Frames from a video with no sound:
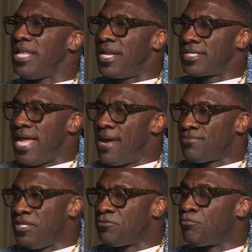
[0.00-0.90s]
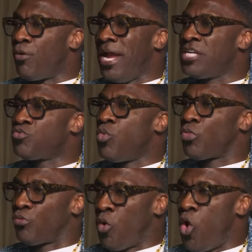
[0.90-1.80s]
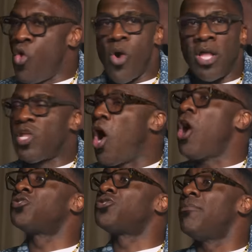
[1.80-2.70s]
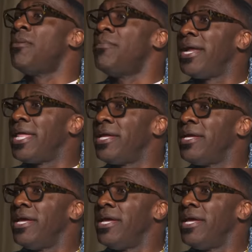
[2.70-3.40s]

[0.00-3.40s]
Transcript: lot of times these brands will throw a large sum of money